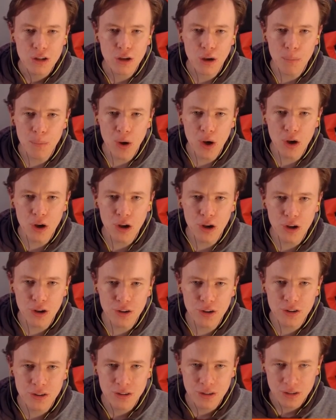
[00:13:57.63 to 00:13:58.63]
Come
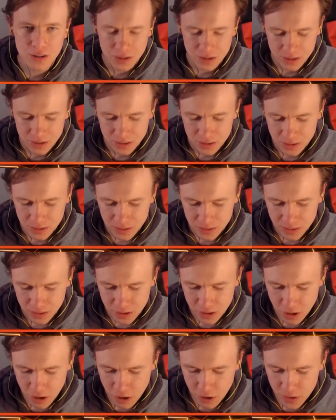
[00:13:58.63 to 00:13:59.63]
on.
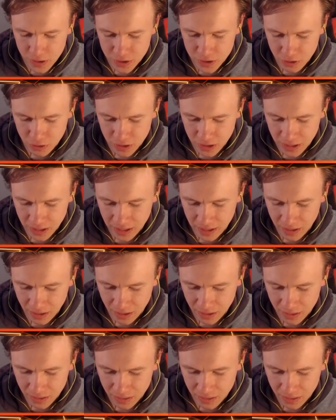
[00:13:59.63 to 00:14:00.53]
No, he's not gonna...